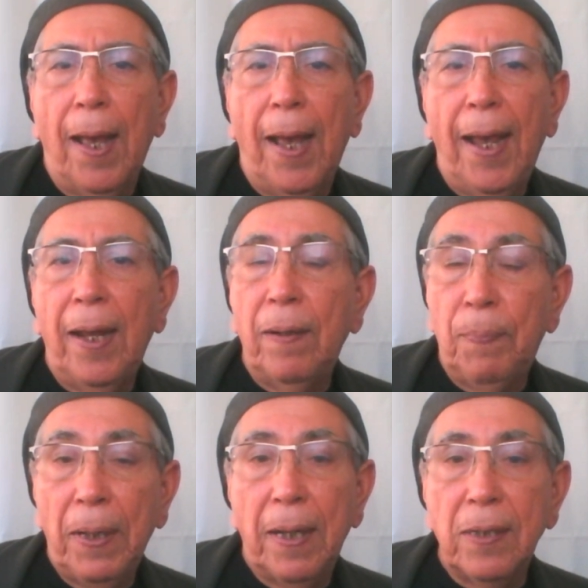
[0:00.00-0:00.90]
And
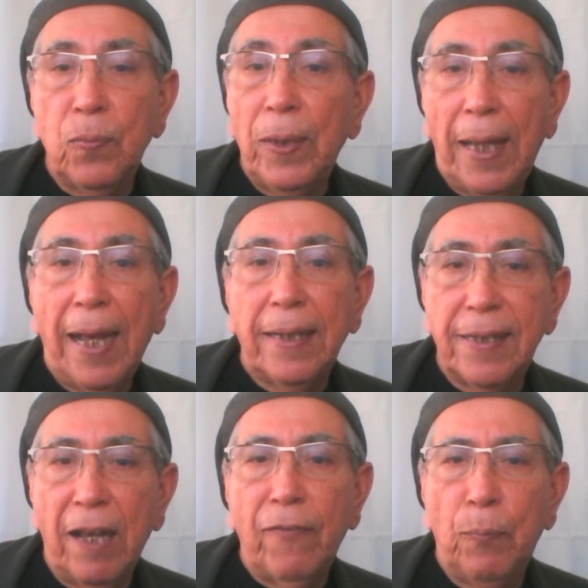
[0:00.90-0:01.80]
because we lack
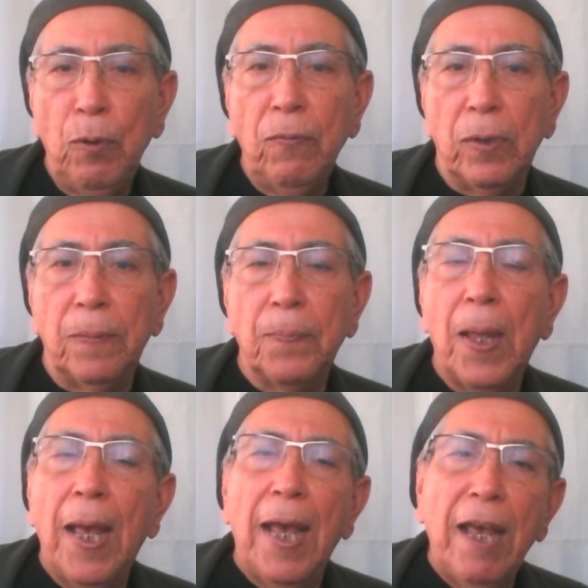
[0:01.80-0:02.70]
self-approval.
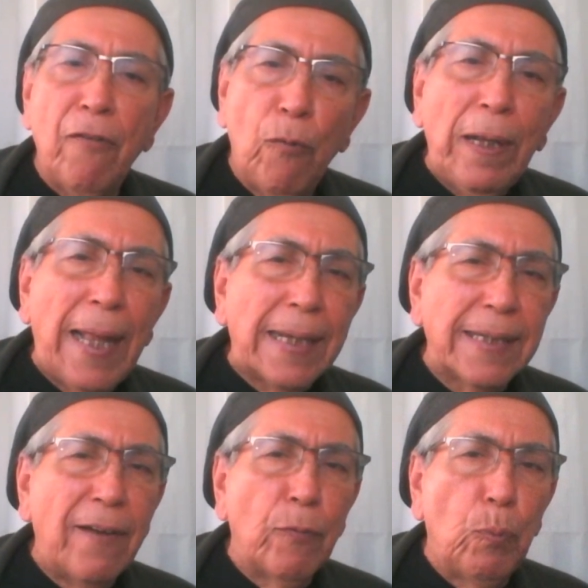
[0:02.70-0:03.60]
If we lack
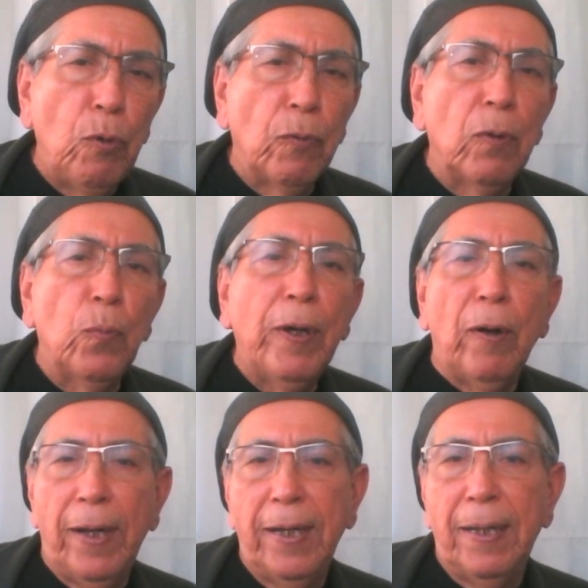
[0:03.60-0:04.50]
self-approval, we
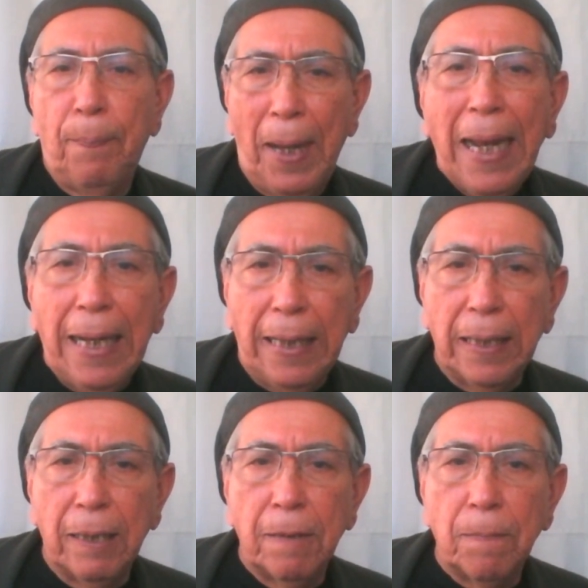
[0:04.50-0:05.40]
are in
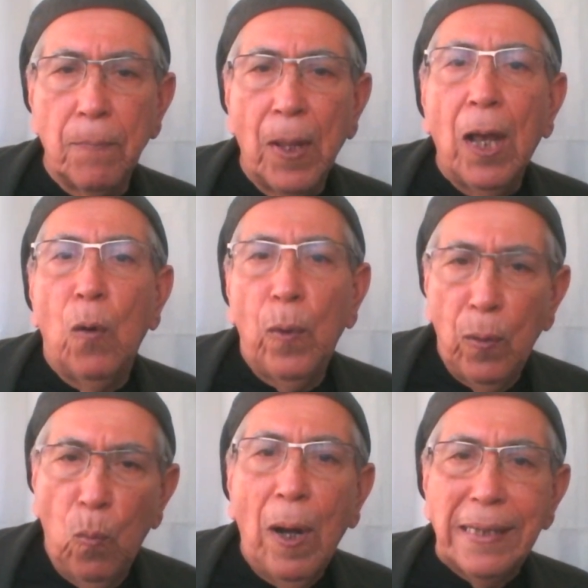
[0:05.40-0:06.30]
pain.
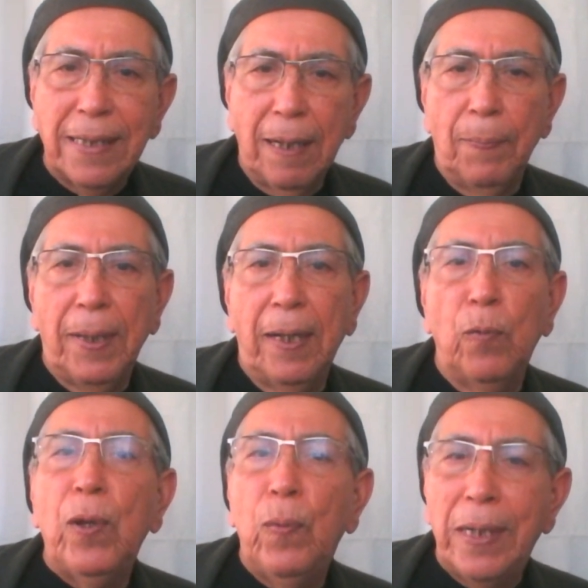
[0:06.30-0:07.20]
We want something.
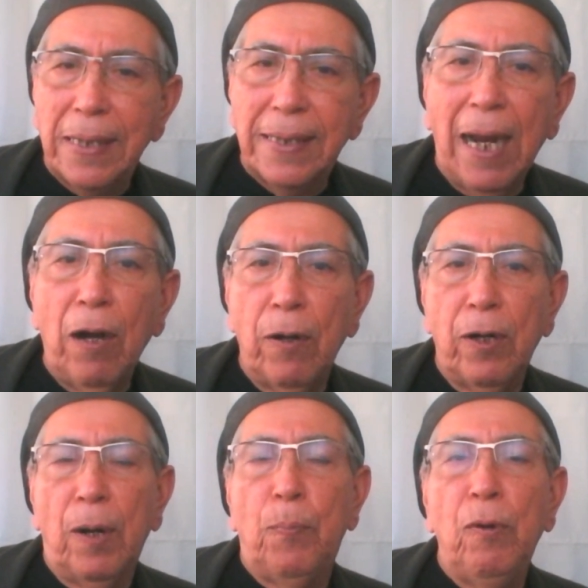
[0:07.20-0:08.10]
We desire
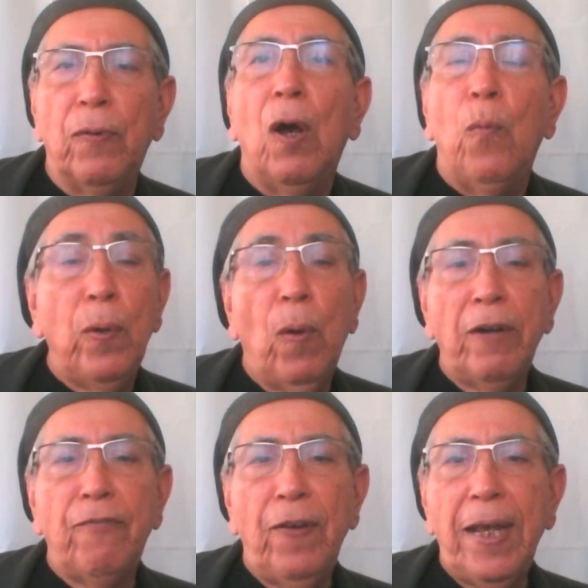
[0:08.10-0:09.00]
approval. We
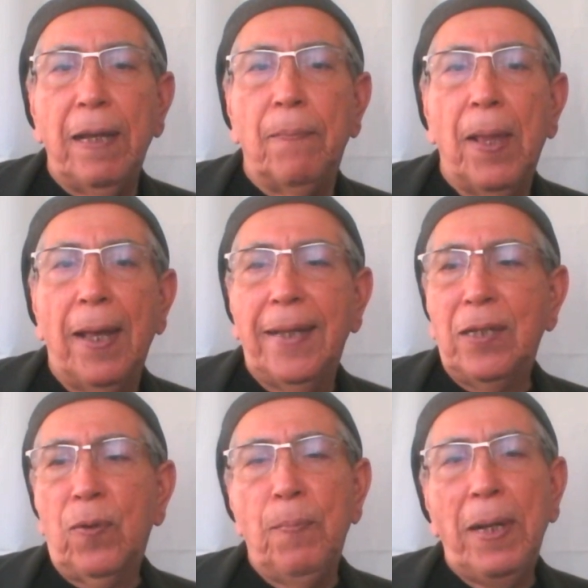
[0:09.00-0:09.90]
want fame.
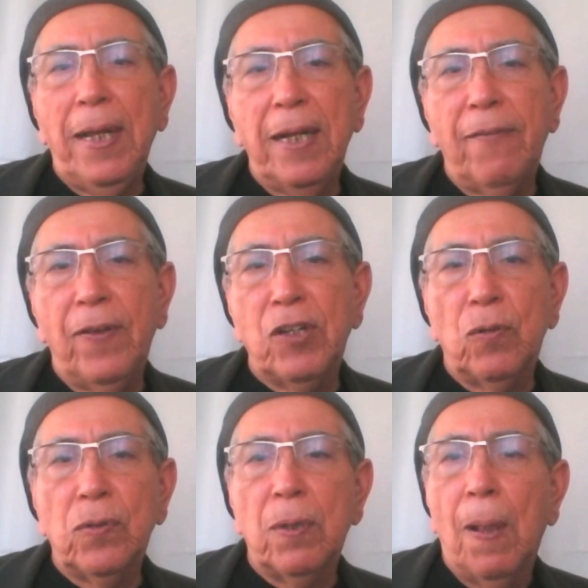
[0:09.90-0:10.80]
That's why many
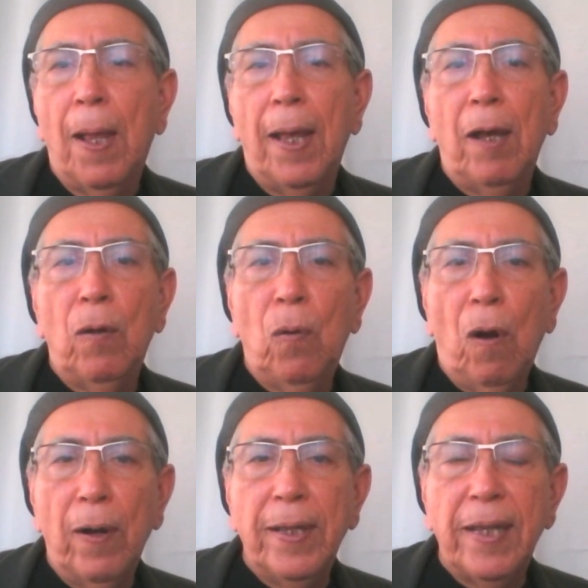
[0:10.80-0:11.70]
individuals who
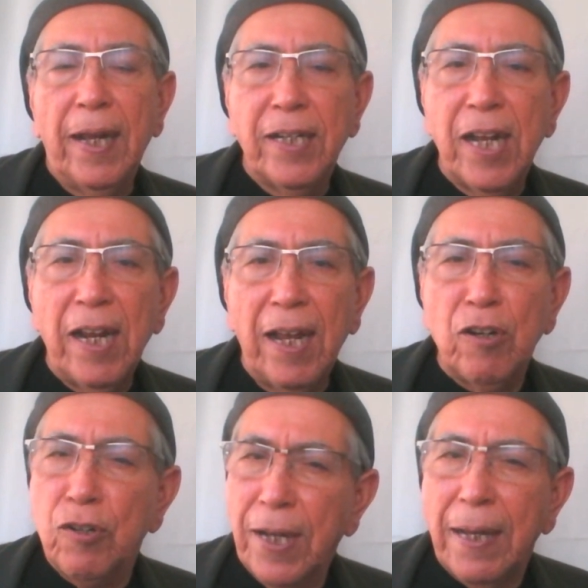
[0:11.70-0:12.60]
are in the
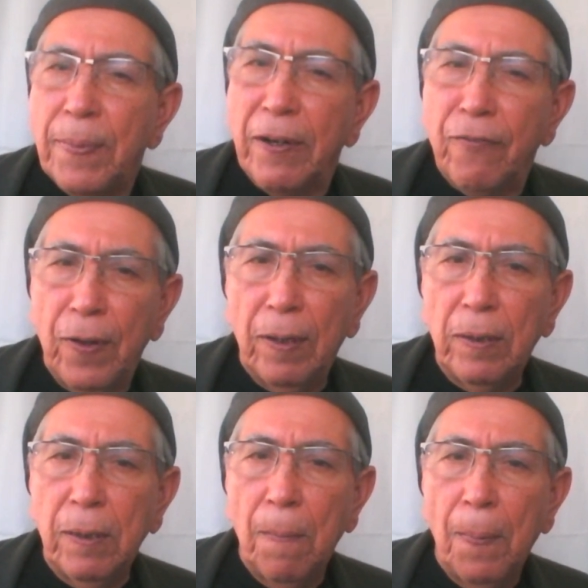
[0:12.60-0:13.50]
entertainment
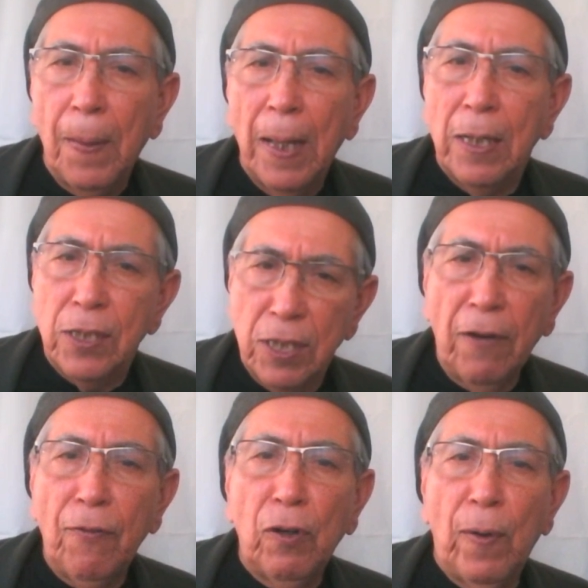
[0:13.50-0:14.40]
field
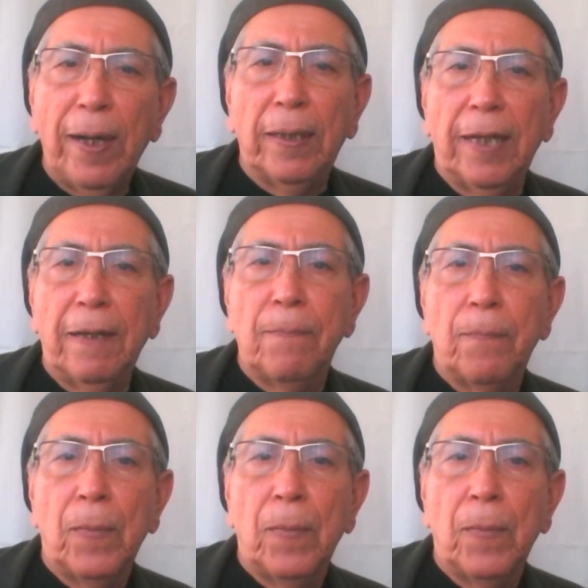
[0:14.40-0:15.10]
suffer greatly.